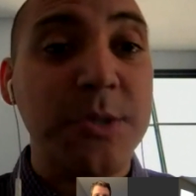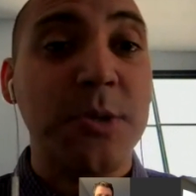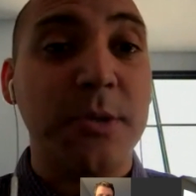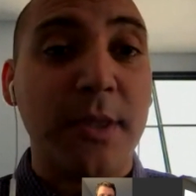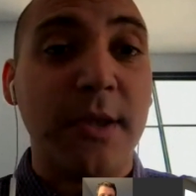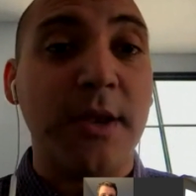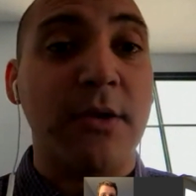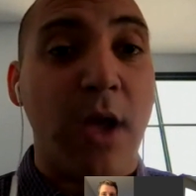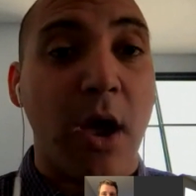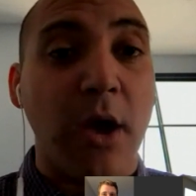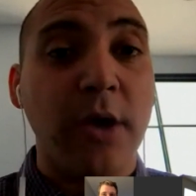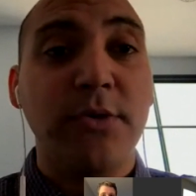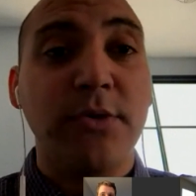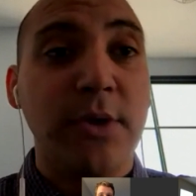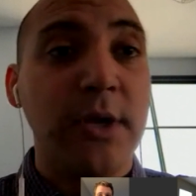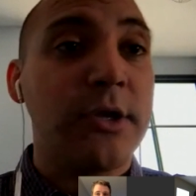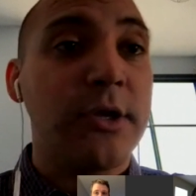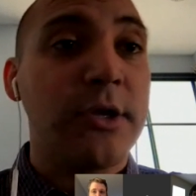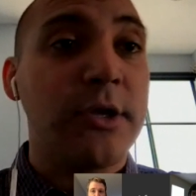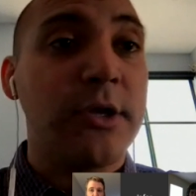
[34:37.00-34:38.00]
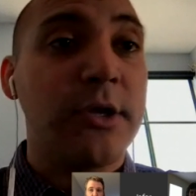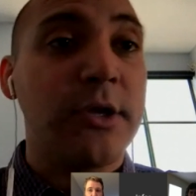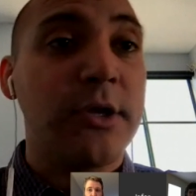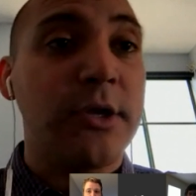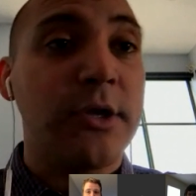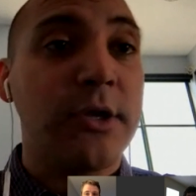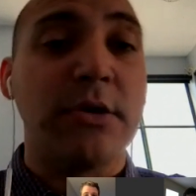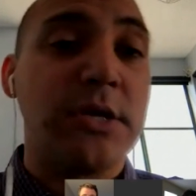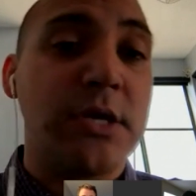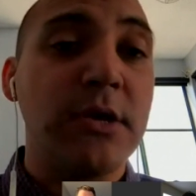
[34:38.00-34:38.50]
that's a feature that a real
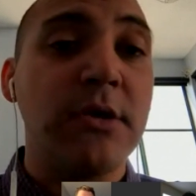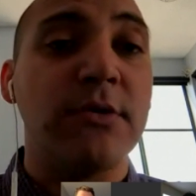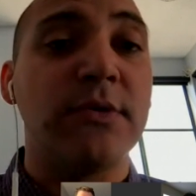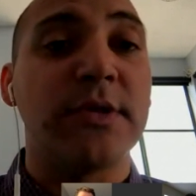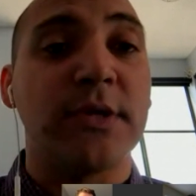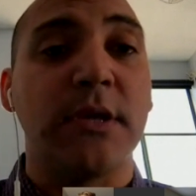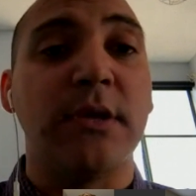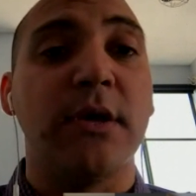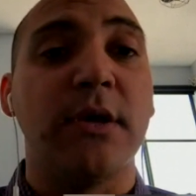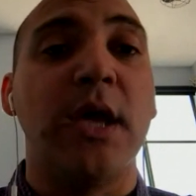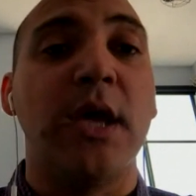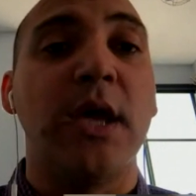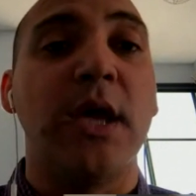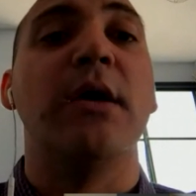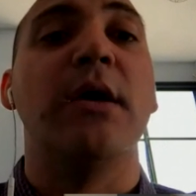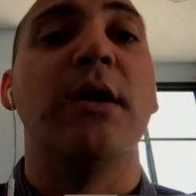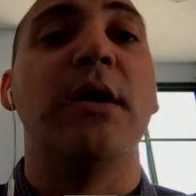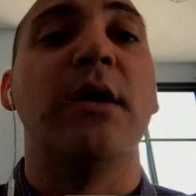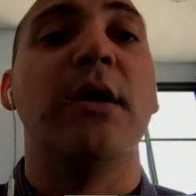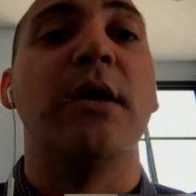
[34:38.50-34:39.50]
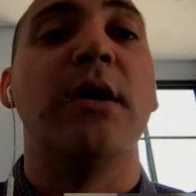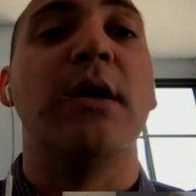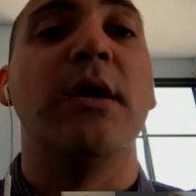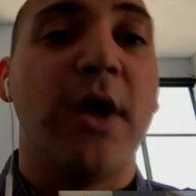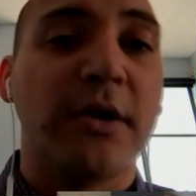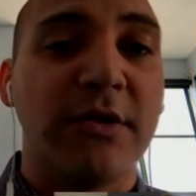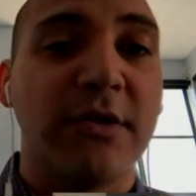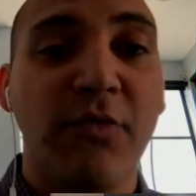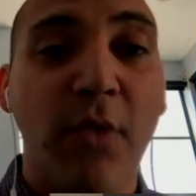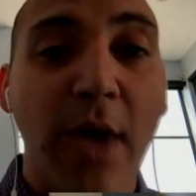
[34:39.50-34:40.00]
human being could use in a
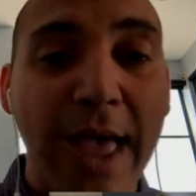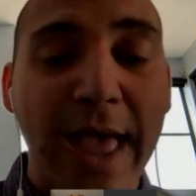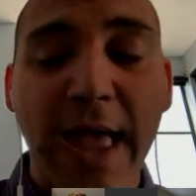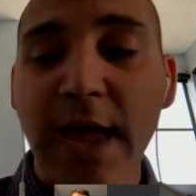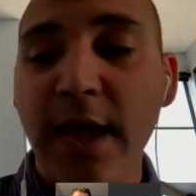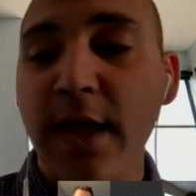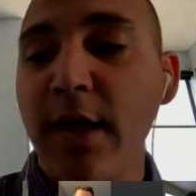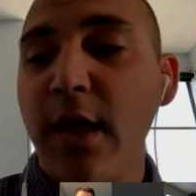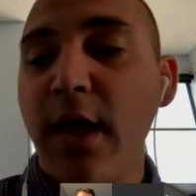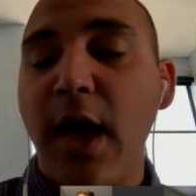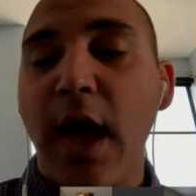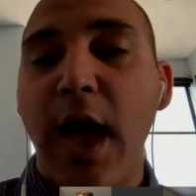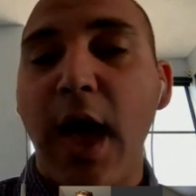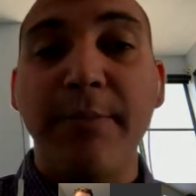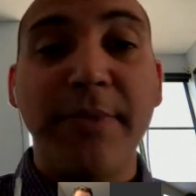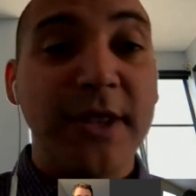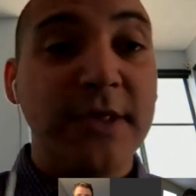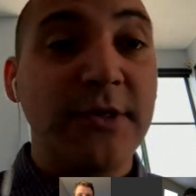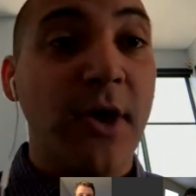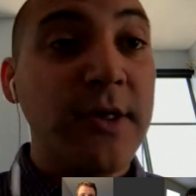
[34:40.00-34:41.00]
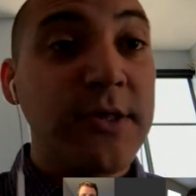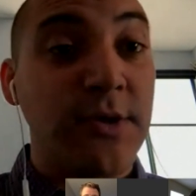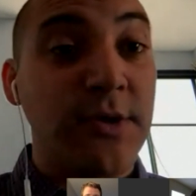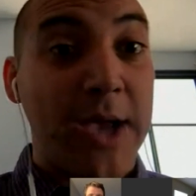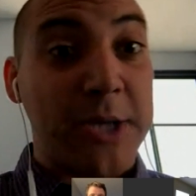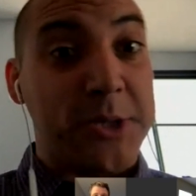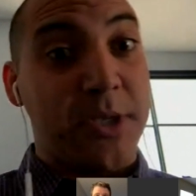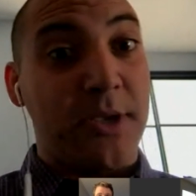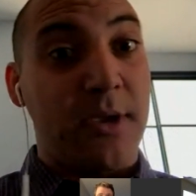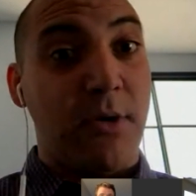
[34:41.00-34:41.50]
productive way. But
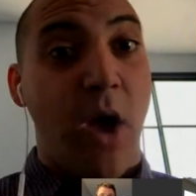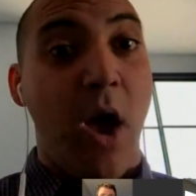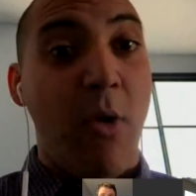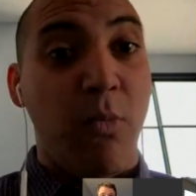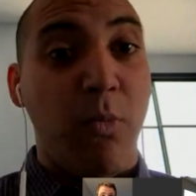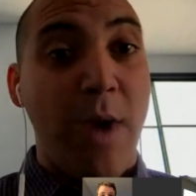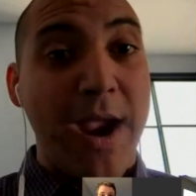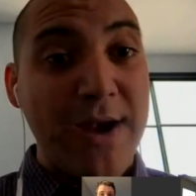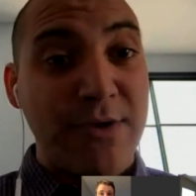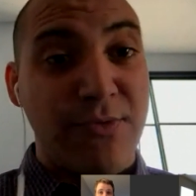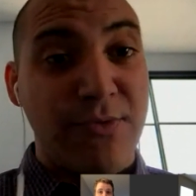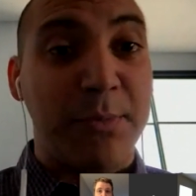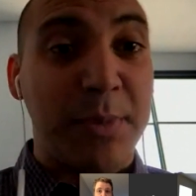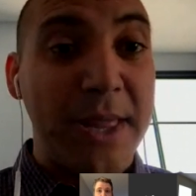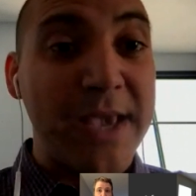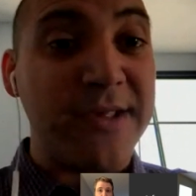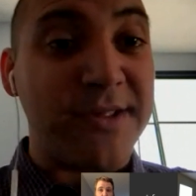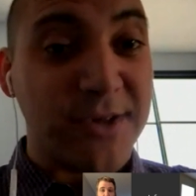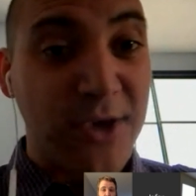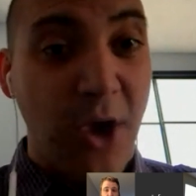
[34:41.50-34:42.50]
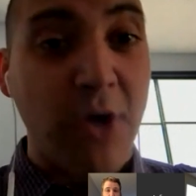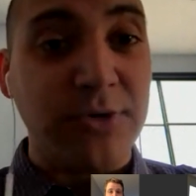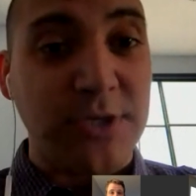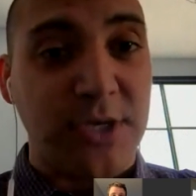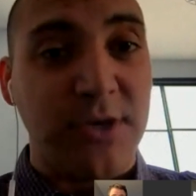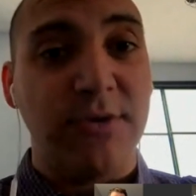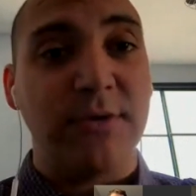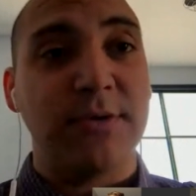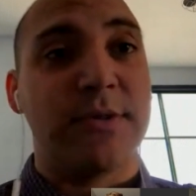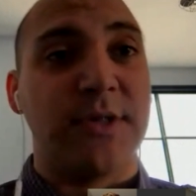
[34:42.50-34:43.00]
it's also actually a way to
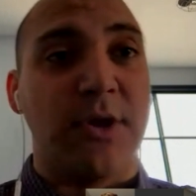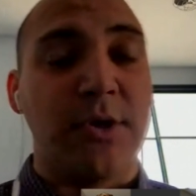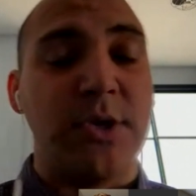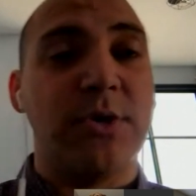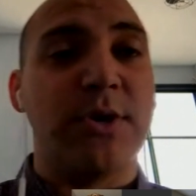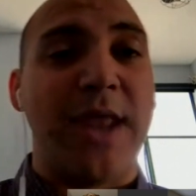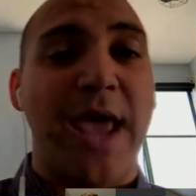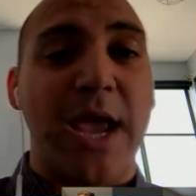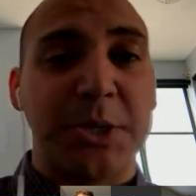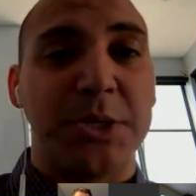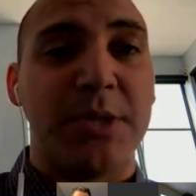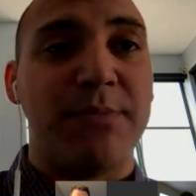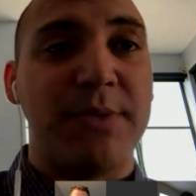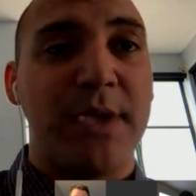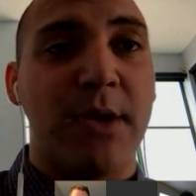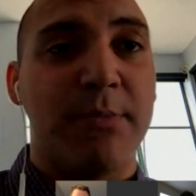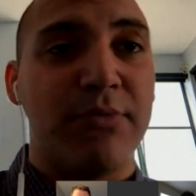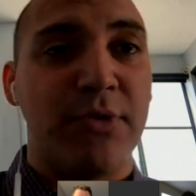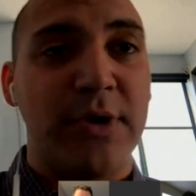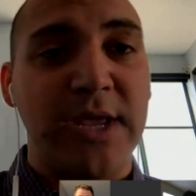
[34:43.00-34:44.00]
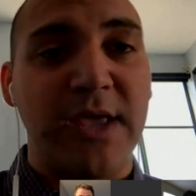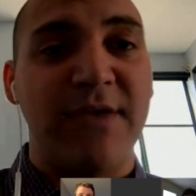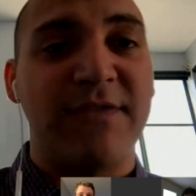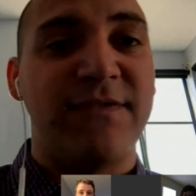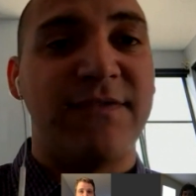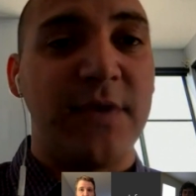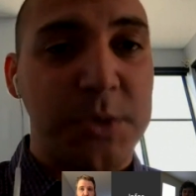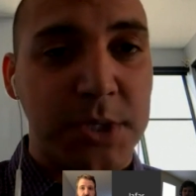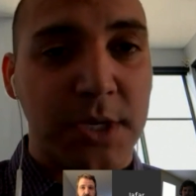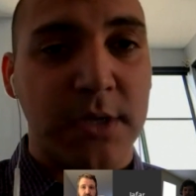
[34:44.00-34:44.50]
replace goto. So you can actually be a
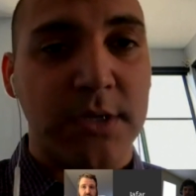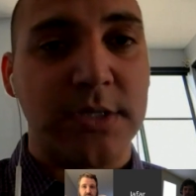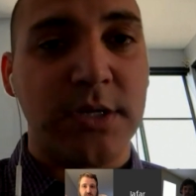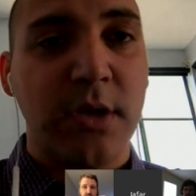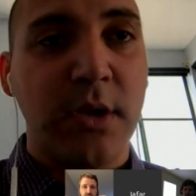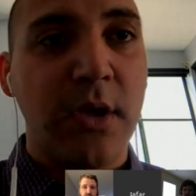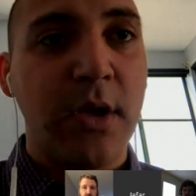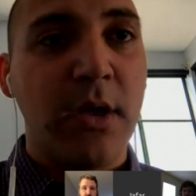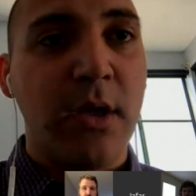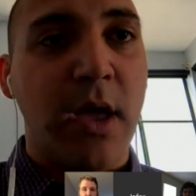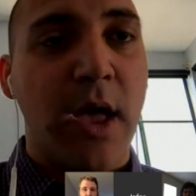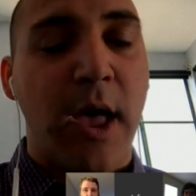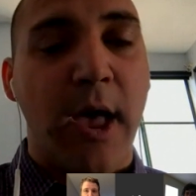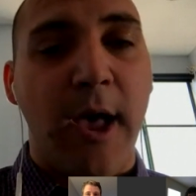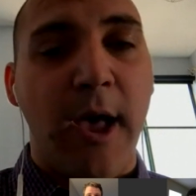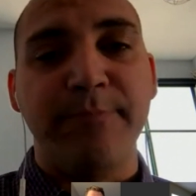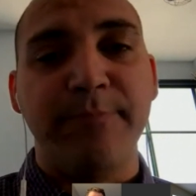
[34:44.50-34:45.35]
pretty efficient